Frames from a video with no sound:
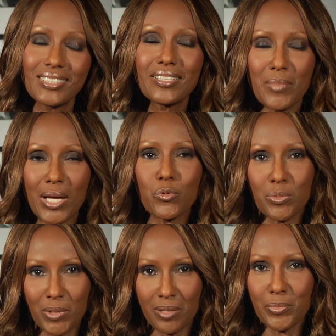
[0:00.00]
the man was
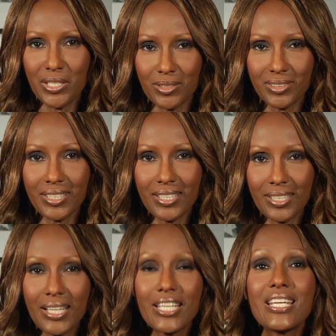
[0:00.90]
Peter Beard.
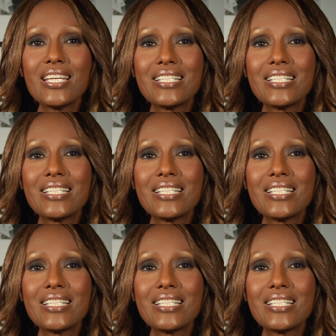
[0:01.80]
He